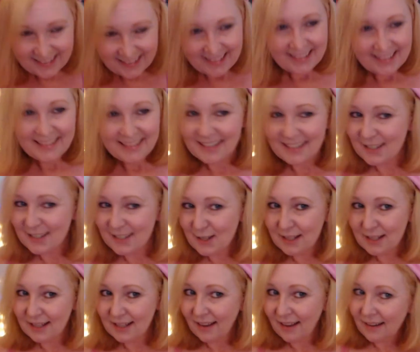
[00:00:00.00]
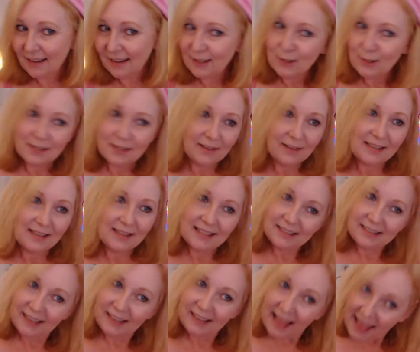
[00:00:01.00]
So you can kind of use it as a
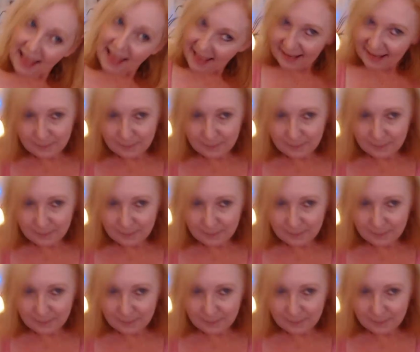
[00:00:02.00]
little hat, but